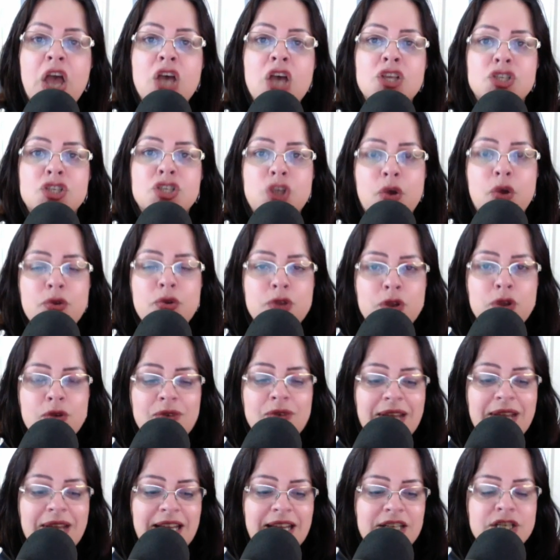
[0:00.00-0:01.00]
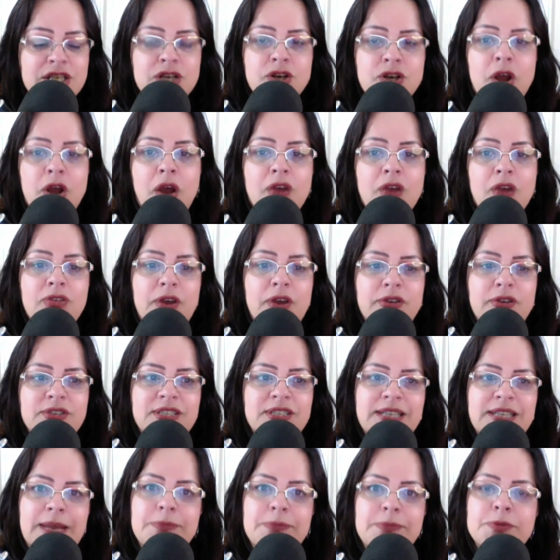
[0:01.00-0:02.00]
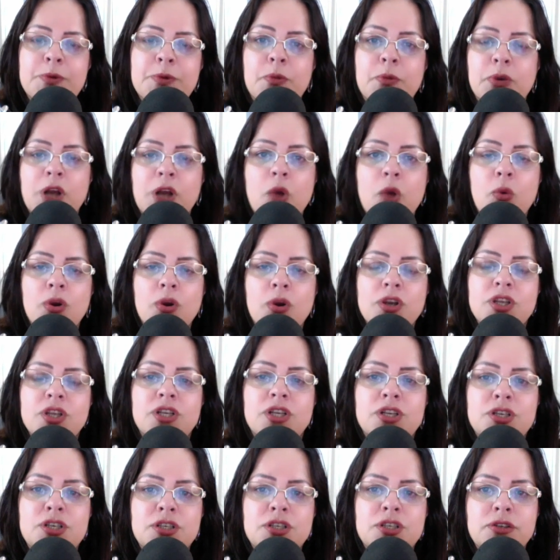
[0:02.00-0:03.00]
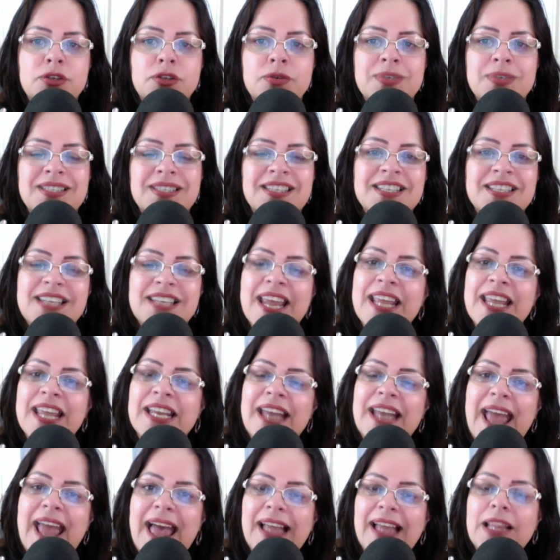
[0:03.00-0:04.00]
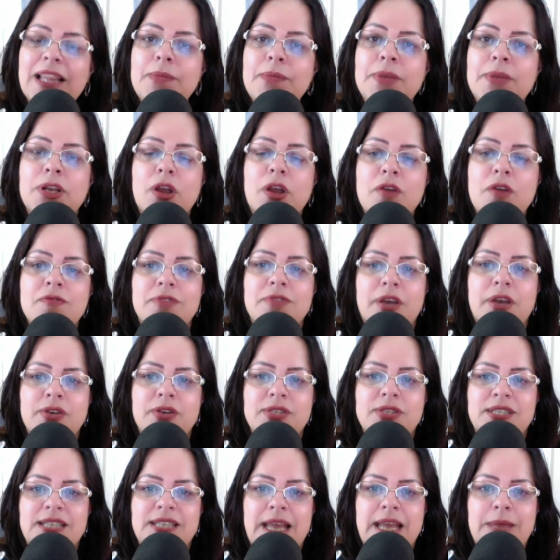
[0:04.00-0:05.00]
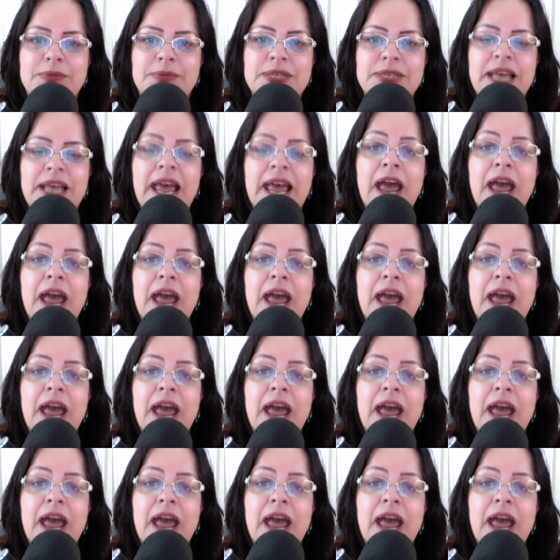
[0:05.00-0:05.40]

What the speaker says: So you need to know those steps, but what I want you to do is to take an element of those steps,